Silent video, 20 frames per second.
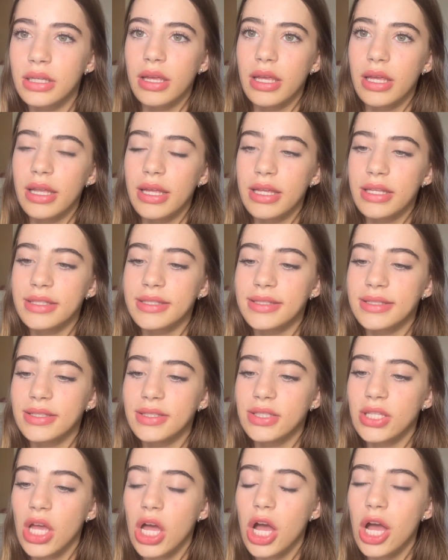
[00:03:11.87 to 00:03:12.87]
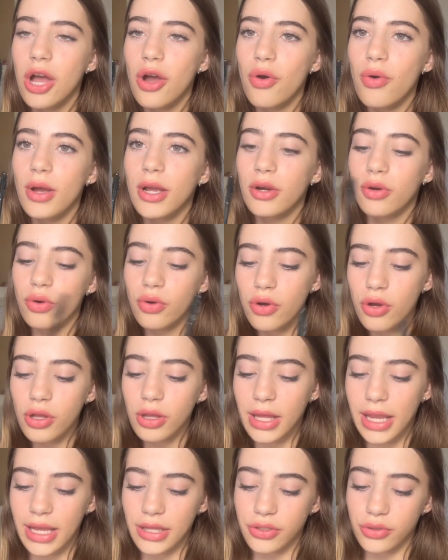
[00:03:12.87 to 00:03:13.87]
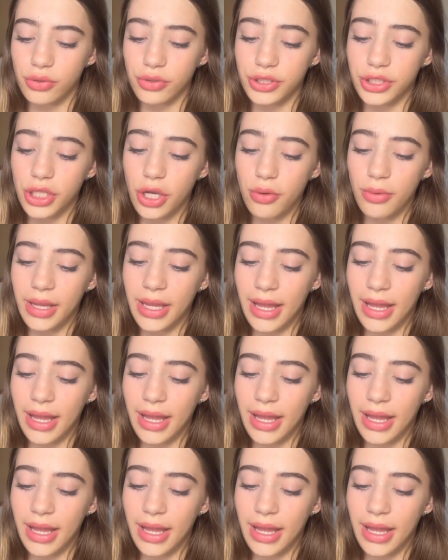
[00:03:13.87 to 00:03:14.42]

It is so cool. And also,